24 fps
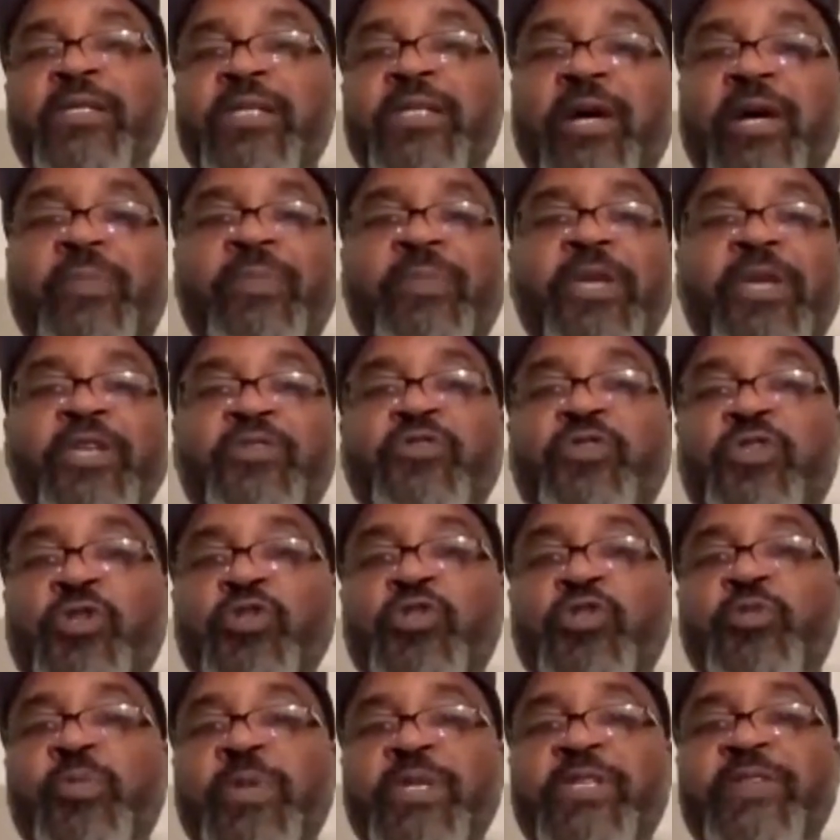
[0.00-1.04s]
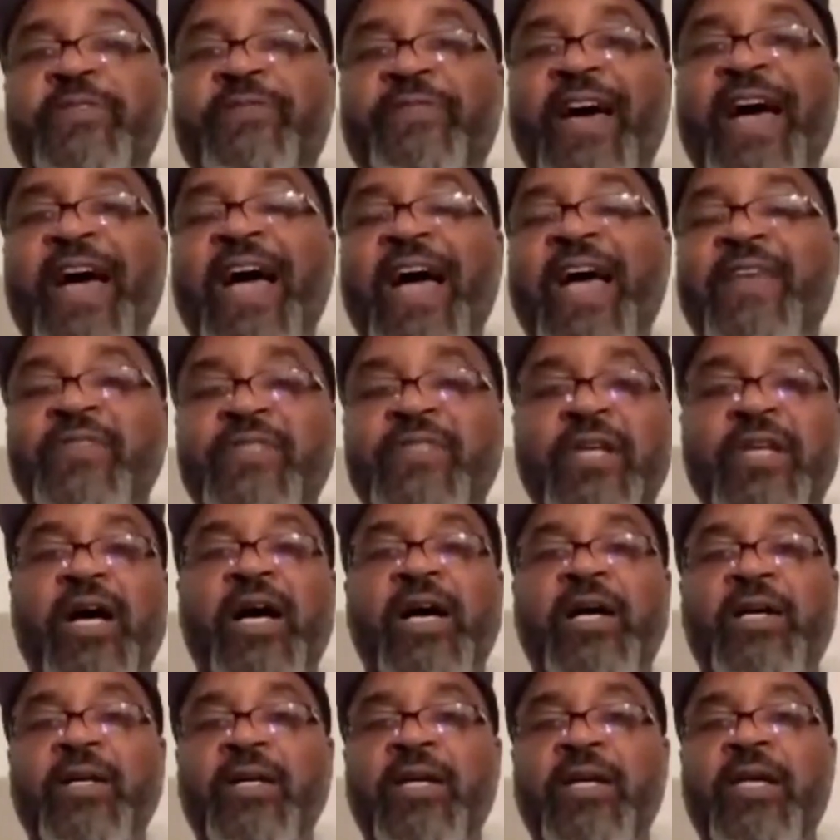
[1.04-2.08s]
Tubby introduced me to
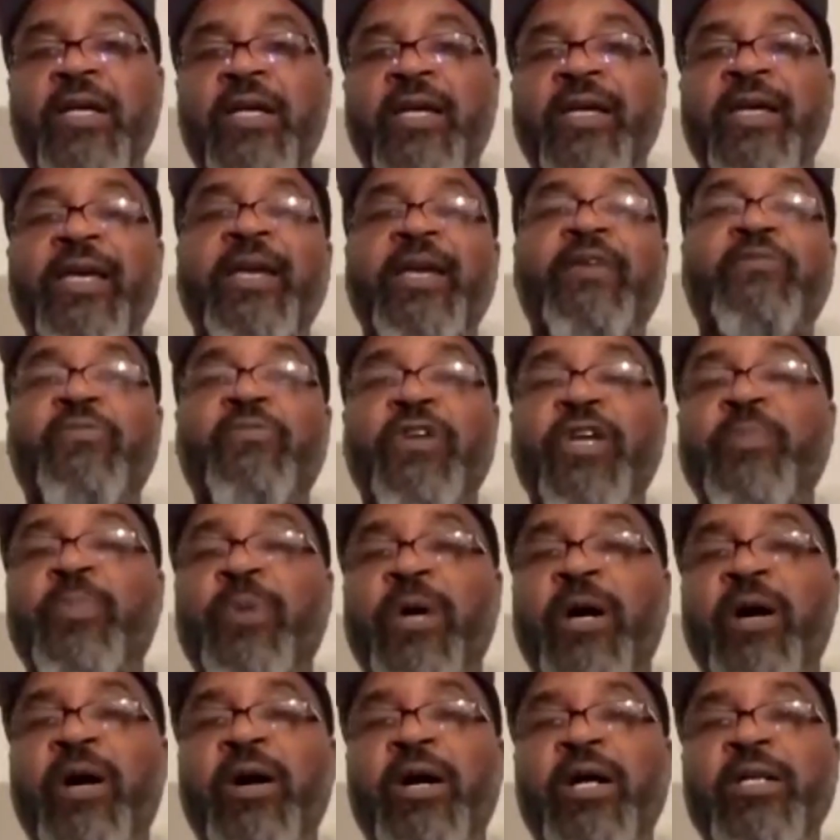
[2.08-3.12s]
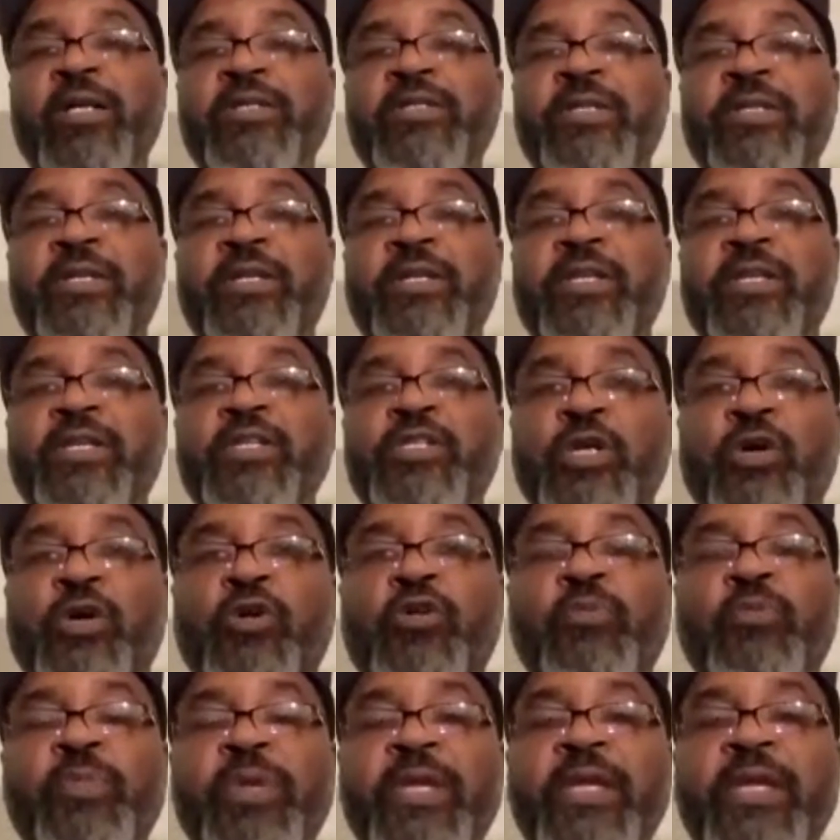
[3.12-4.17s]
5-Star, and Rick Barnes
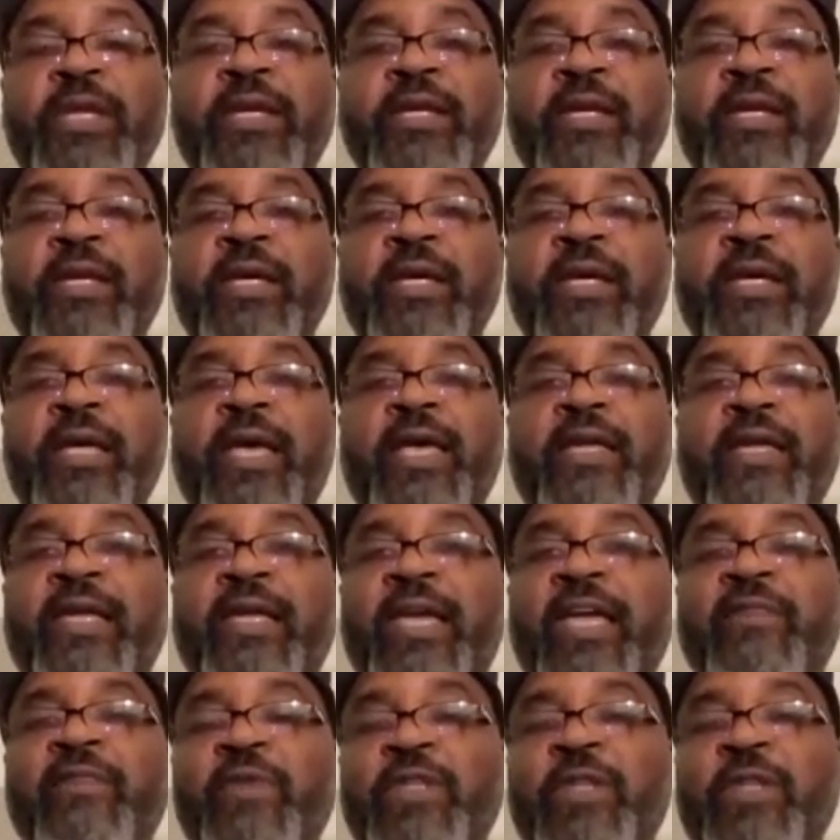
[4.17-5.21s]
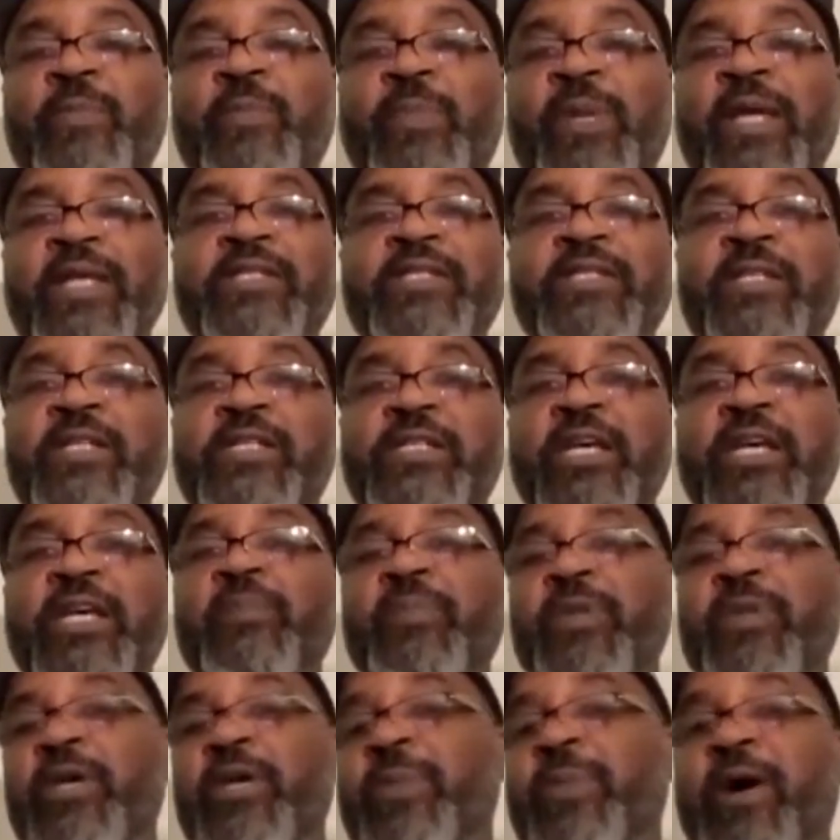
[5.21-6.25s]
told me and gave me the blessing to
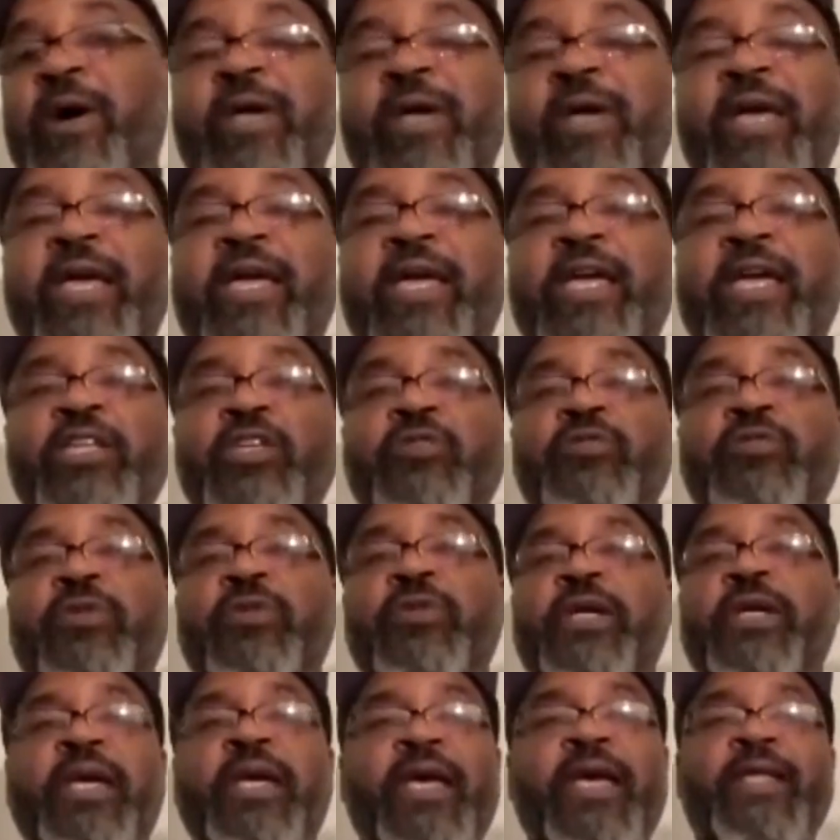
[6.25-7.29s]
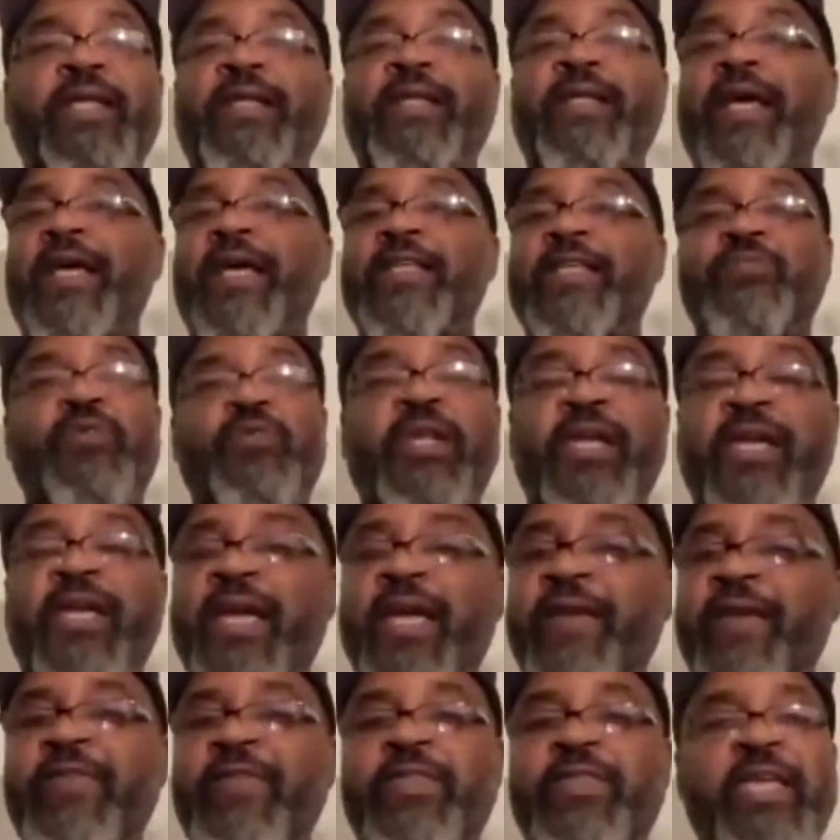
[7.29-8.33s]
tell me about AAU. And that's when
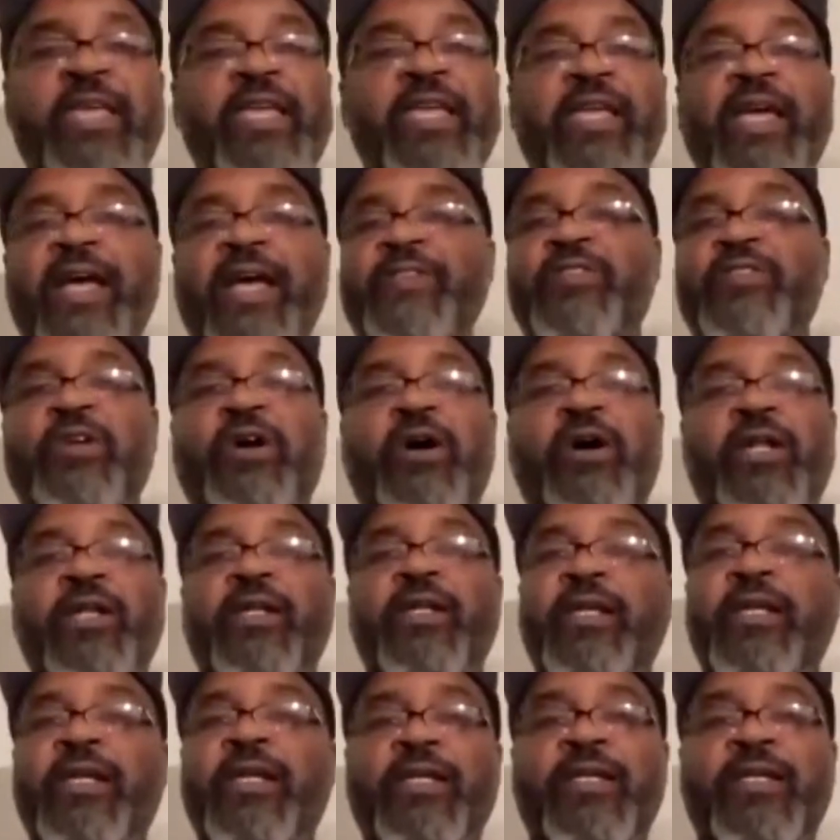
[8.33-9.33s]
everything got started.